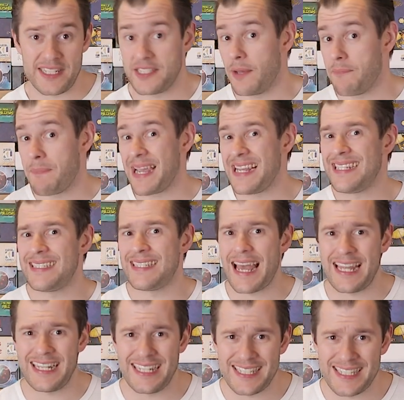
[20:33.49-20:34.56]
It's a base
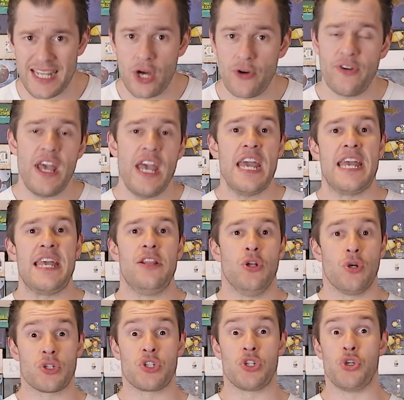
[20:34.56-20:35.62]
set in itself. It
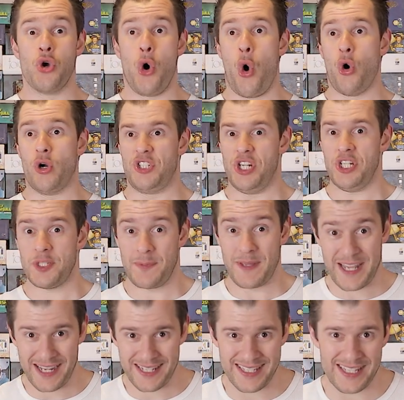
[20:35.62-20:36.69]
looks gorgeous
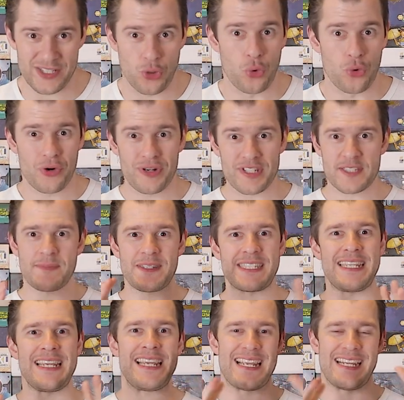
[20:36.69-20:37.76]
because it's all
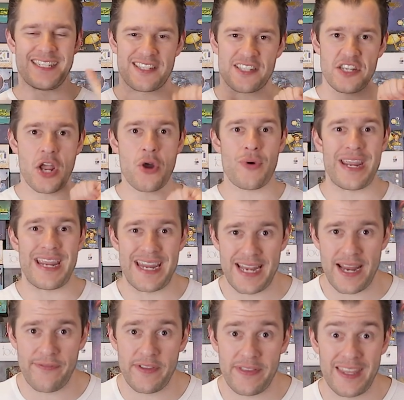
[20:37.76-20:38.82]
Christmassy and snowy
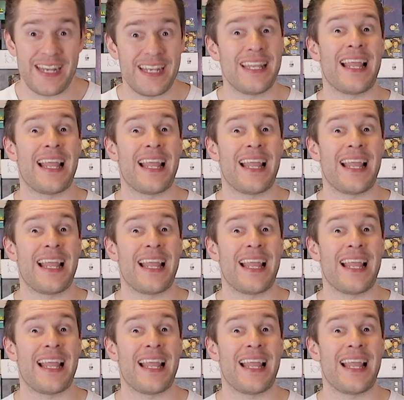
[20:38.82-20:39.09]
and everything,